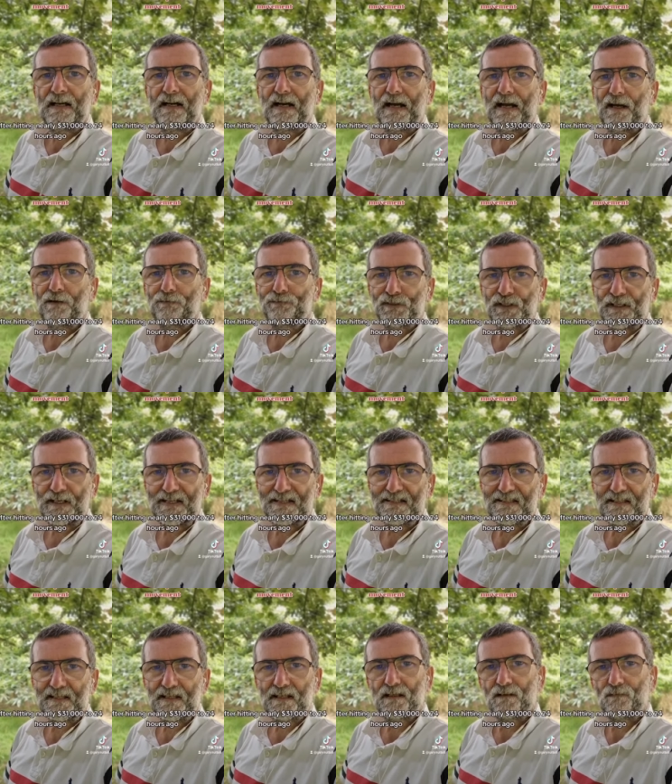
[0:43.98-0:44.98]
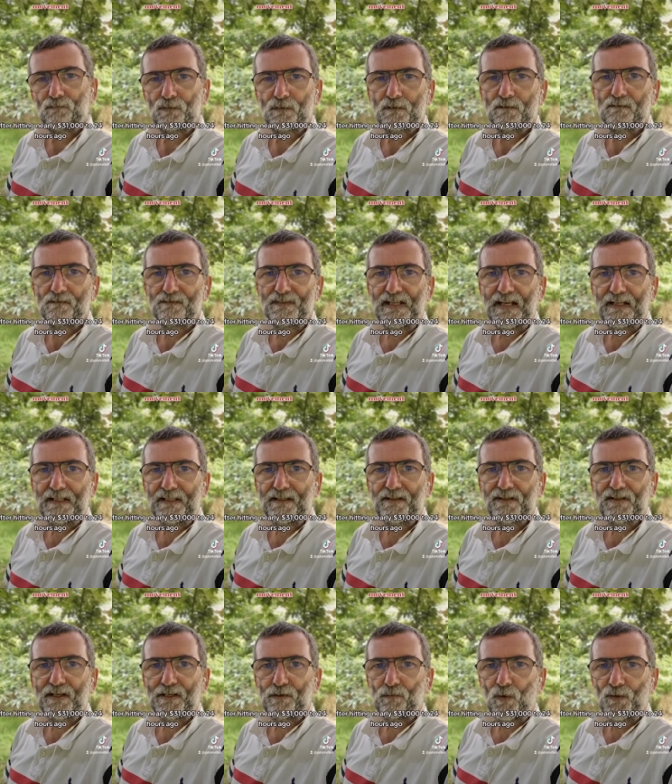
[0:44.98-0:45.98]
after hitting nearly
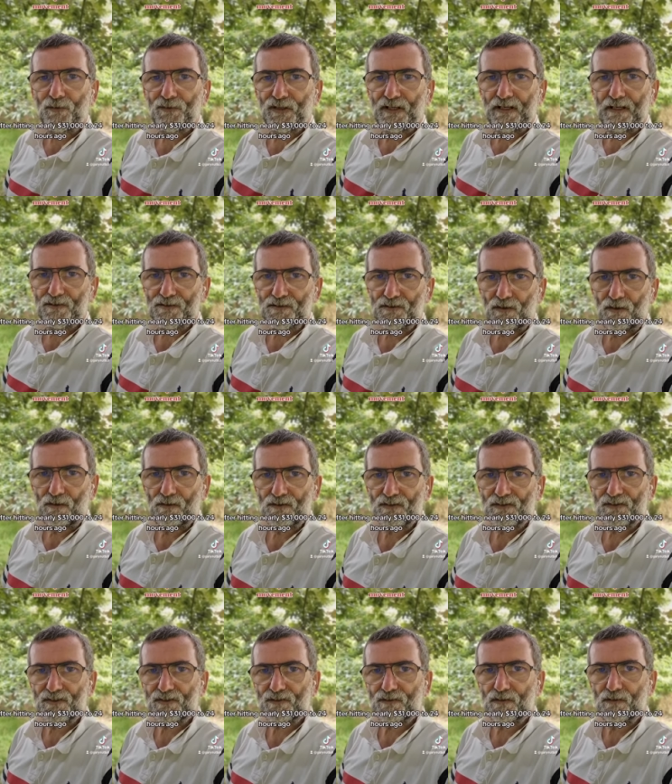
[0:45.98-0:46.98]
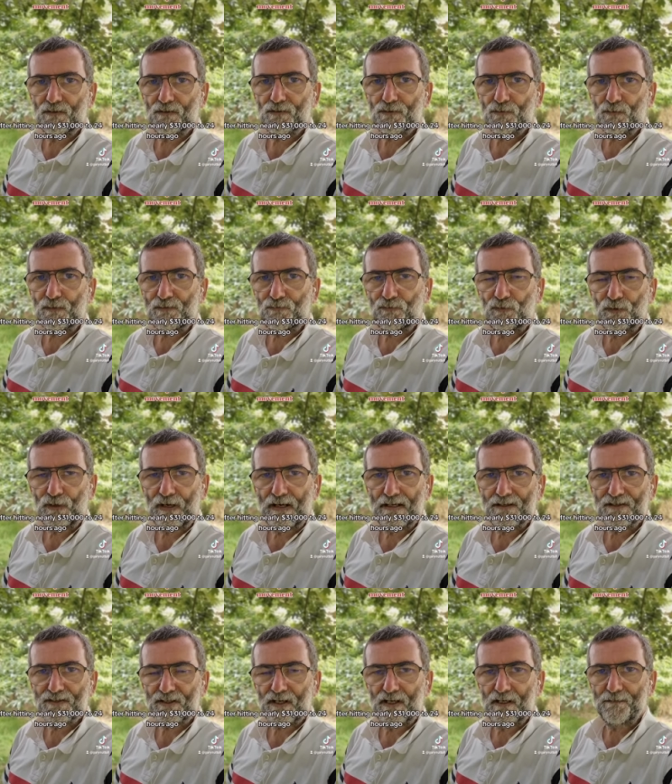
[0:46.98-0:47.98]
$31,000 24
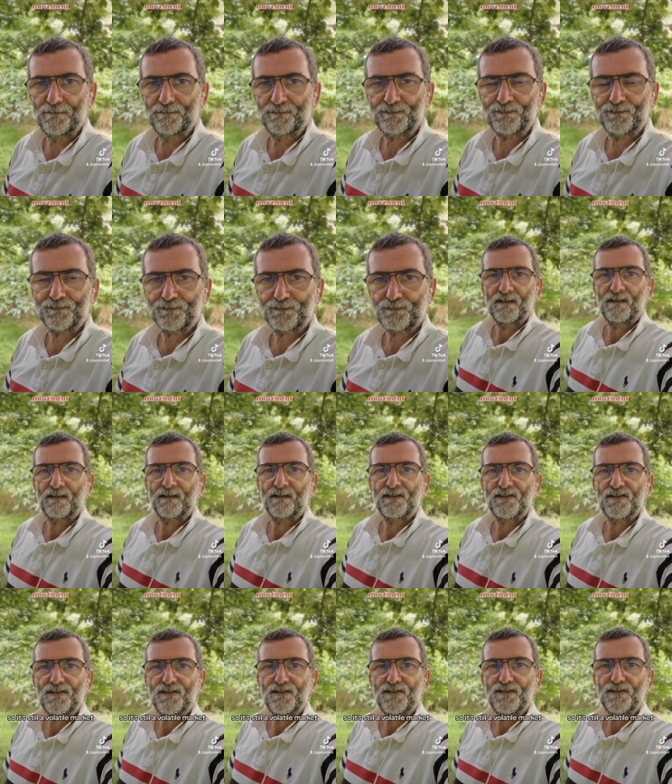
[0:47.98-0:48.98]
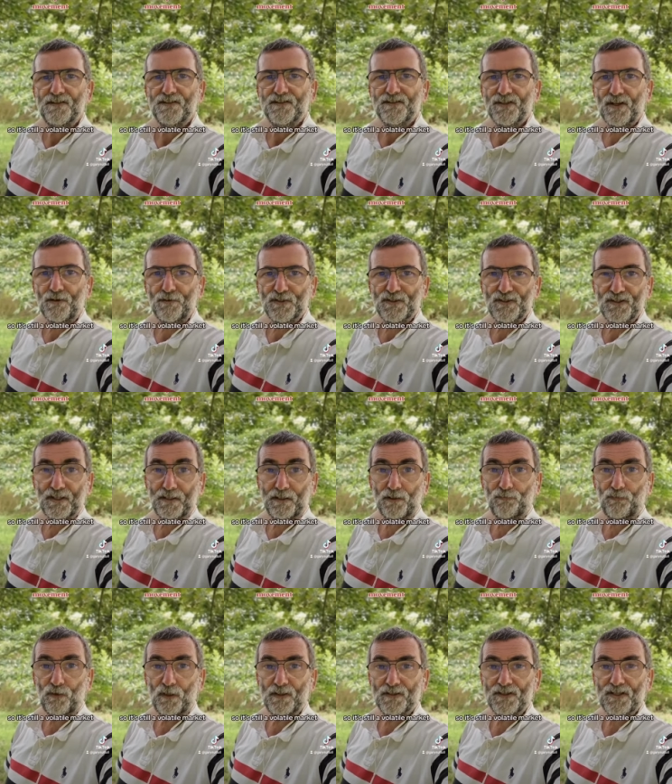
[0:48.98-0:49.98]
hours ago. So it's still a
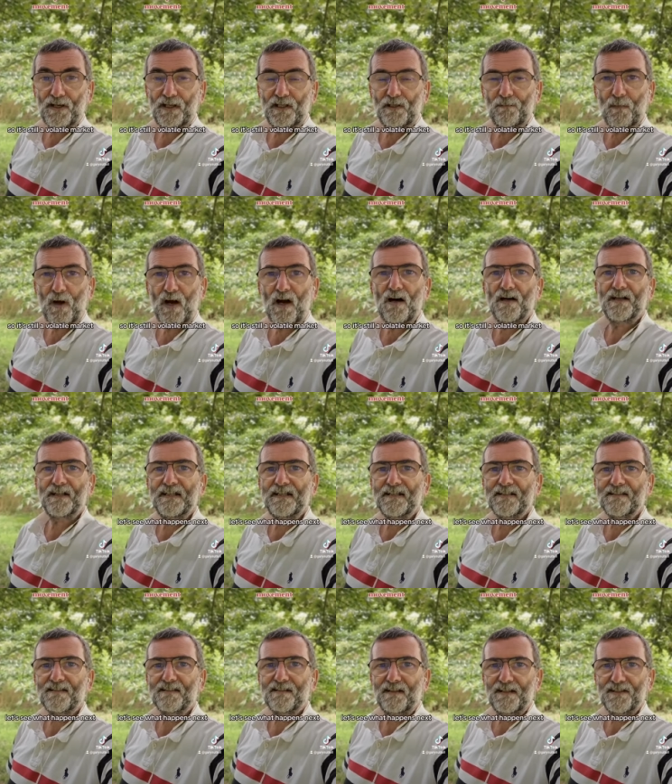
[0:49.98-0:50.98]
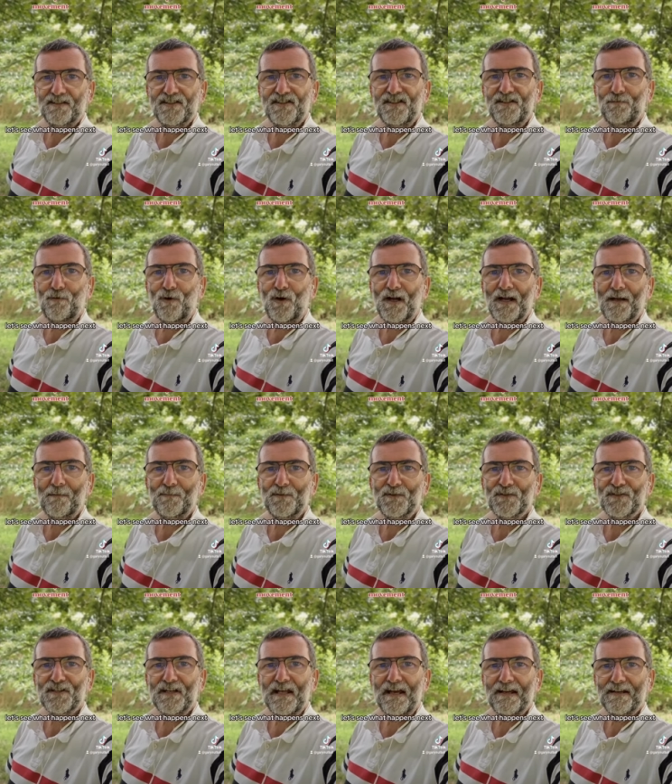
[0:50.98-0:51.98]
volatile market. Let's see what happens
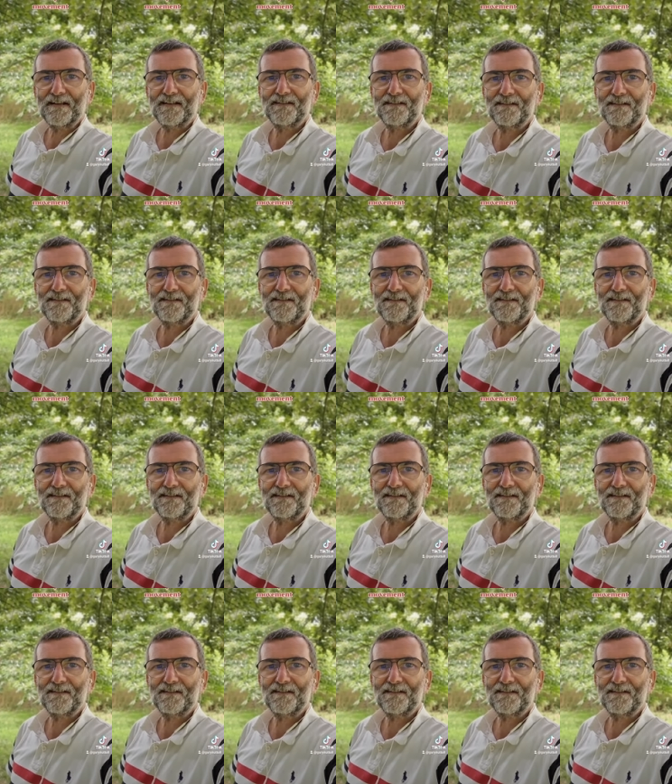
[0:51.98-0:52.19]
next.